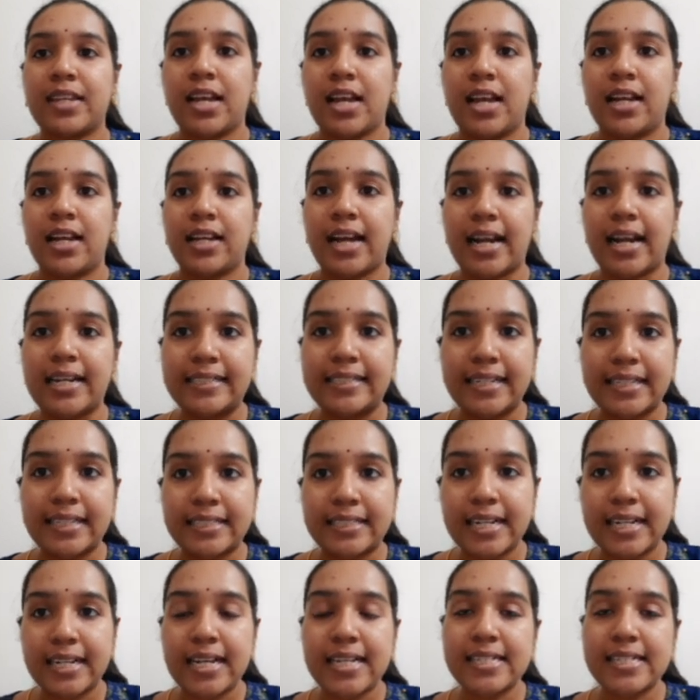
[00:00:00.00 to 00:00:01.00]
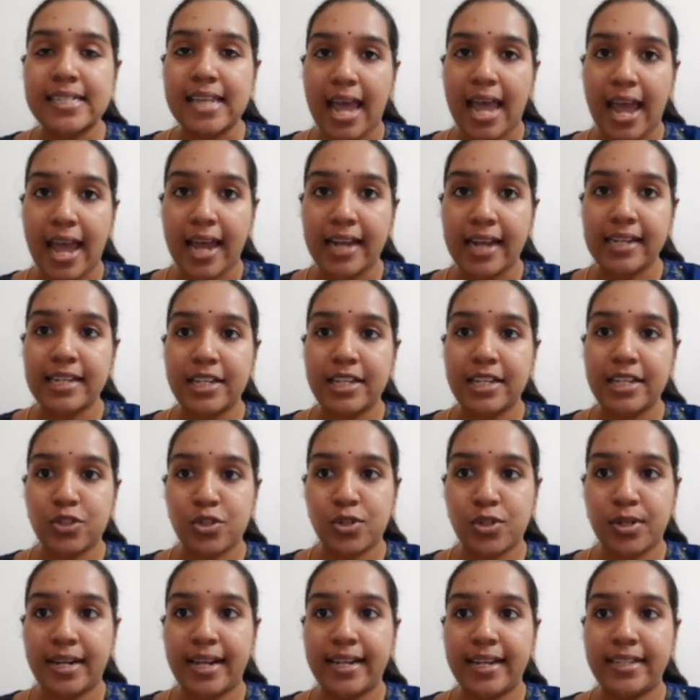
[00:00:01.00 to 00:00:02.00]
conductors and
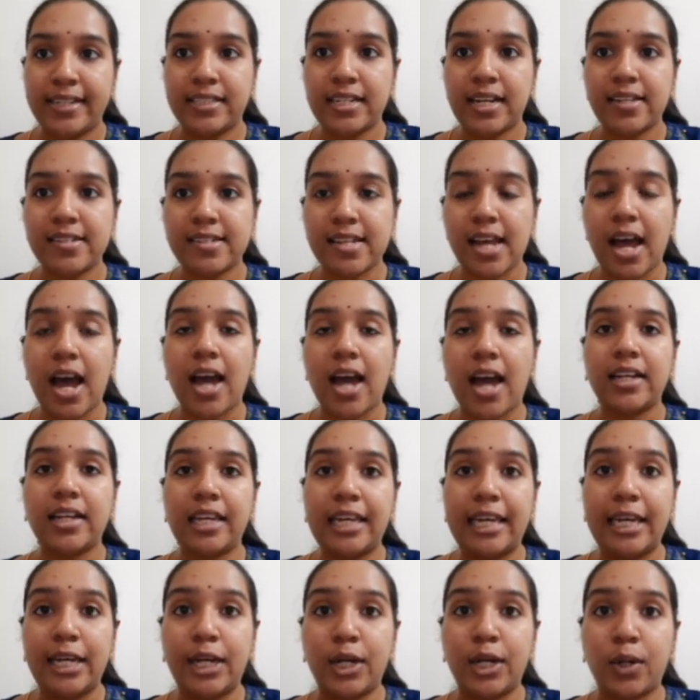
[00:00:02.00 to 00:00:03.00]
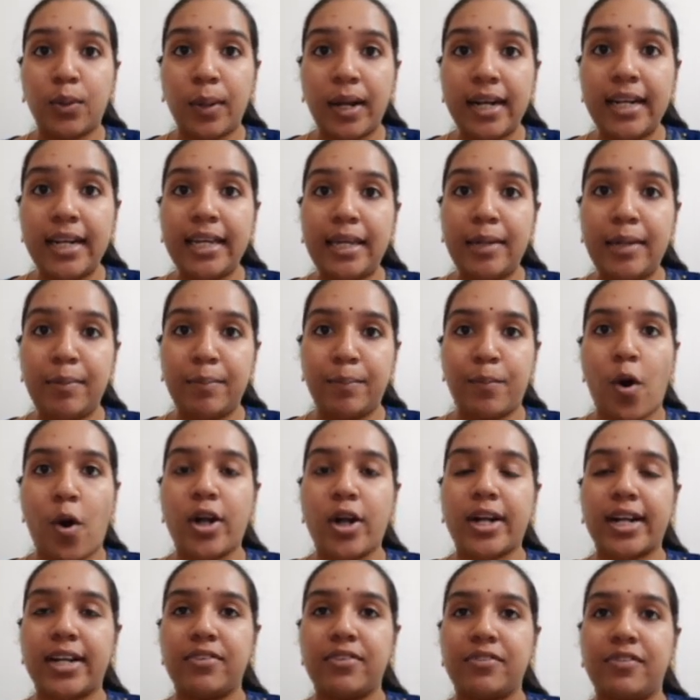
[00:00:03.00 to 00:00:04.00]
insulators are equally
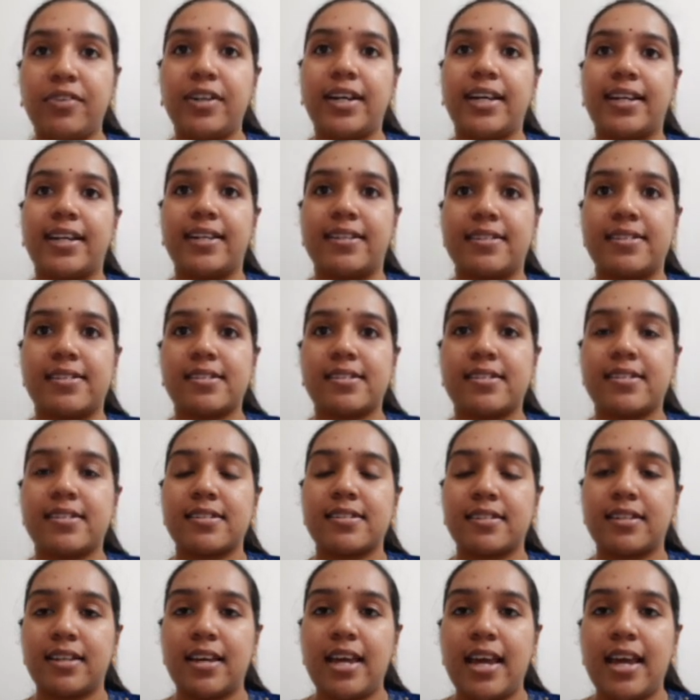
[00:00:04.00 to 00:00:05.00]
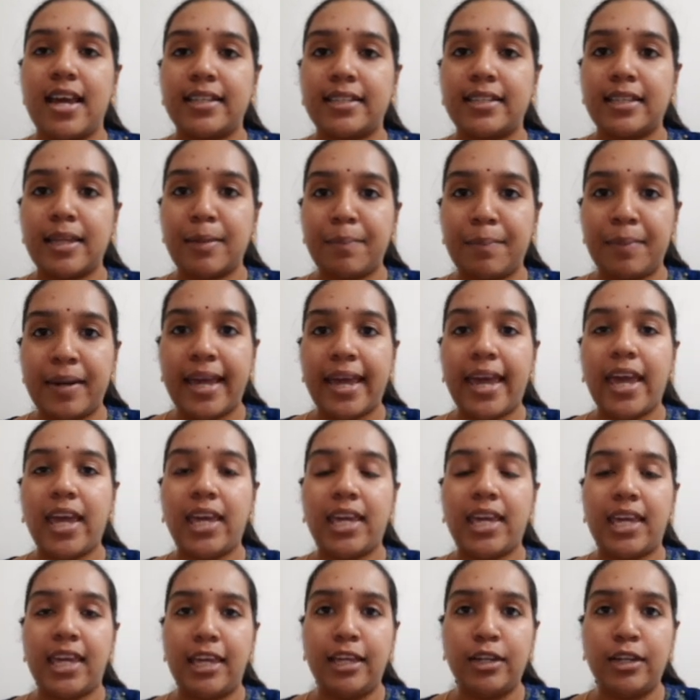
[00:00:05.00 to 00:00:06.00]
important for us. They play a
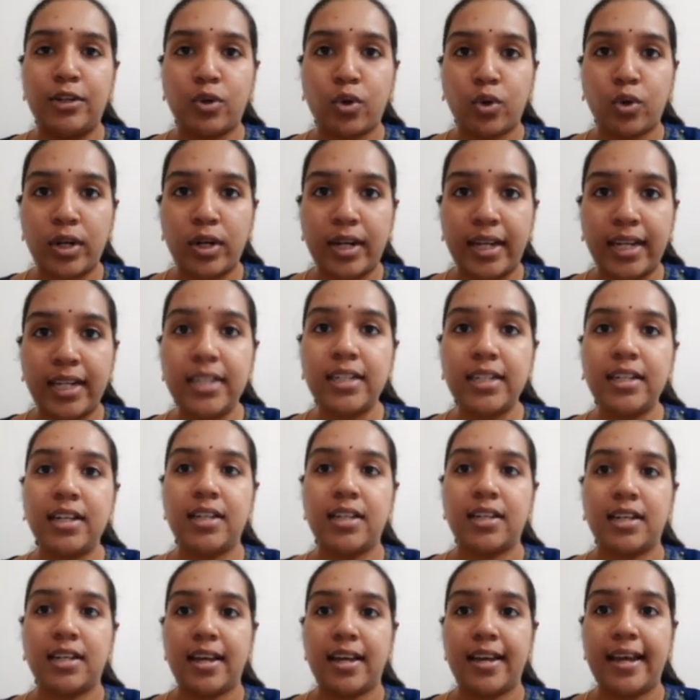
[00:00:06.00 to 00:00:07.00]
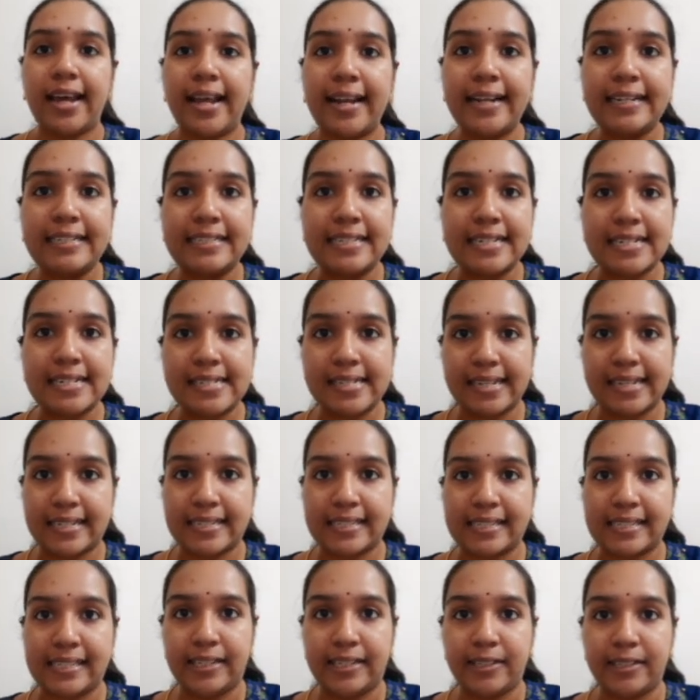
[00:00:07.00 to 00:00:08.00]
key role in
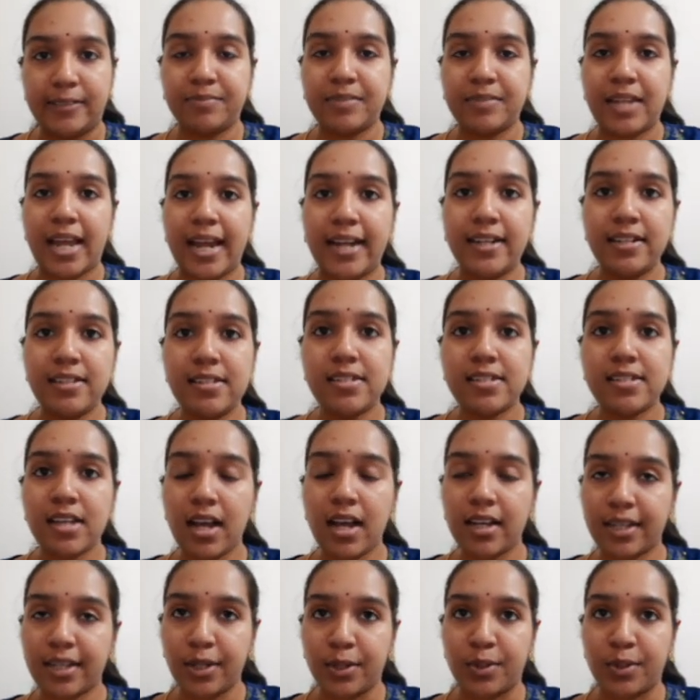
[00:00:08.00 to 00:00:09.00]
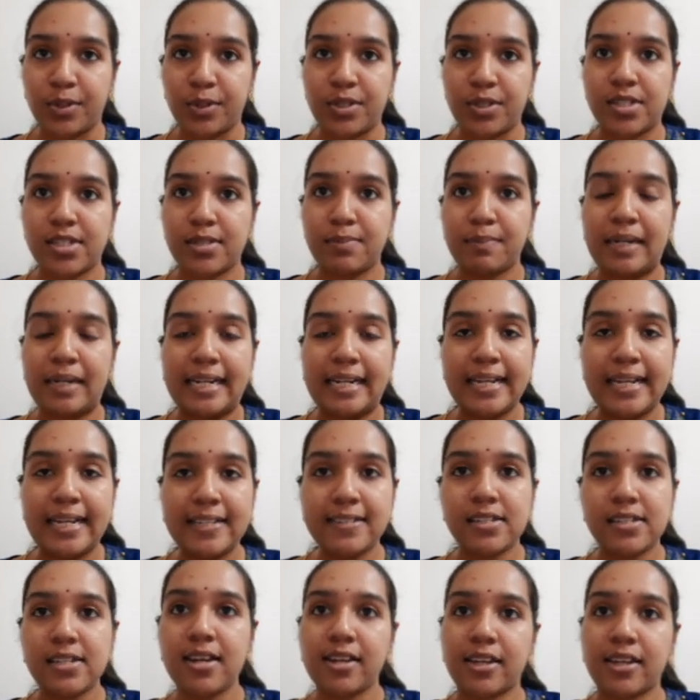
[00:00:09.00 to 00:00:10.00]
electricity and circuits, building
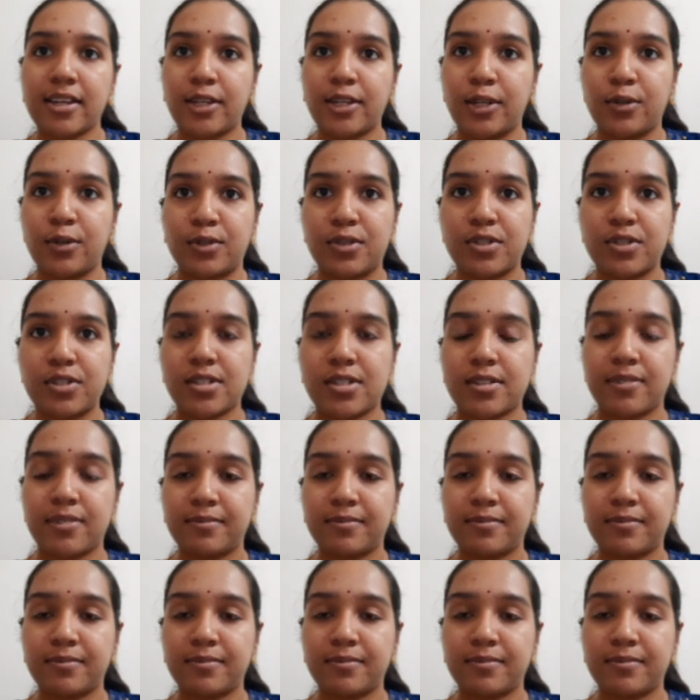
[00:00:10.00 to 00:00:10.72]
circuits.